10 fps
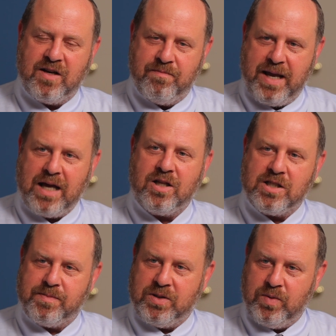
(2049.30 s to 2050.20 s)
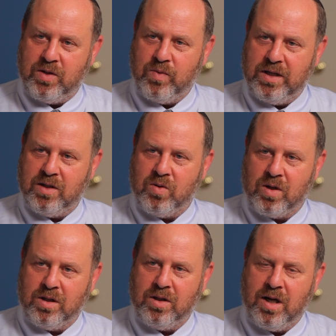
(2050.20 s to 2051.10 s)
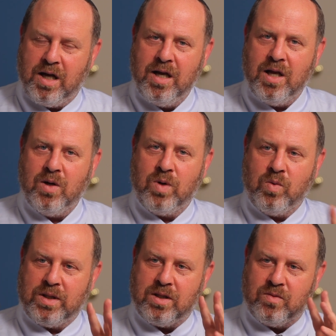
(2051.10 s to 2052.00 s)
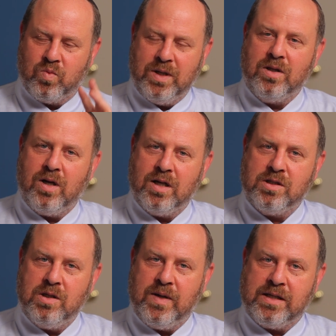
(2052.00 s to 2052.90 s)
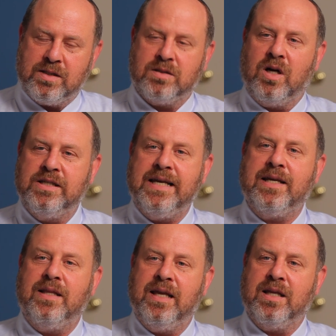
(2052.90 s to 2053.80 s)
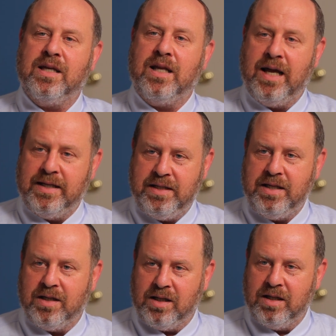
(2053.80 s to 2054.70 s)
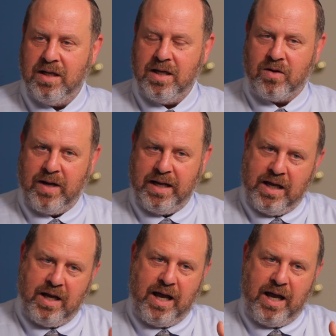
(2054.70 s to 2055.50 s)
of balance between the written and oral law, where what the written law is doing is it's articulating an ideal, right?